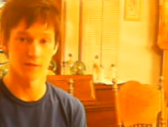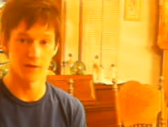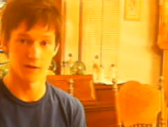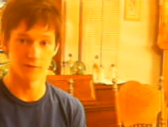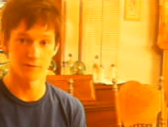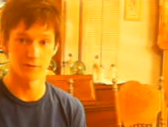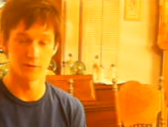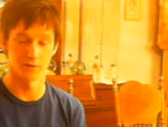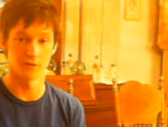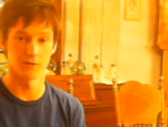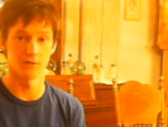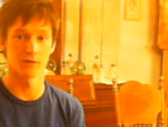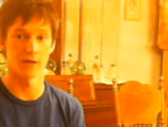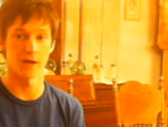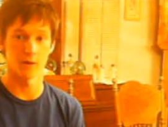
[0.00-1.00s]

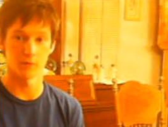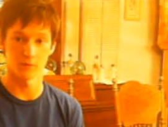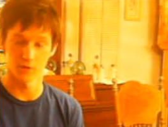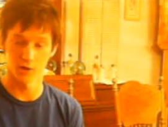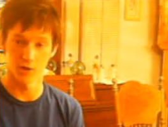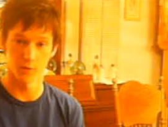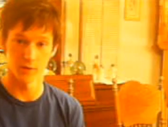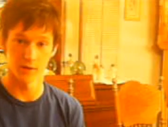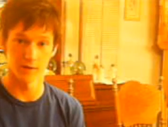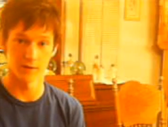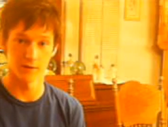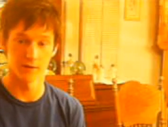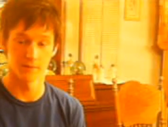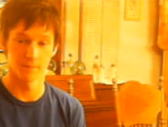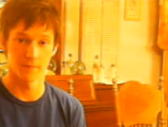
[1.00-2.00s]
thoughtful,
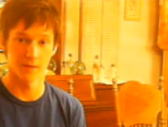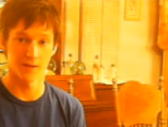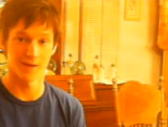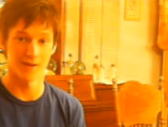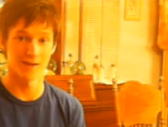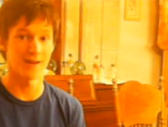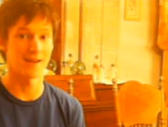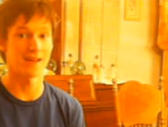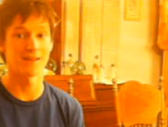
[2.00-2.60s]
outgoing, and not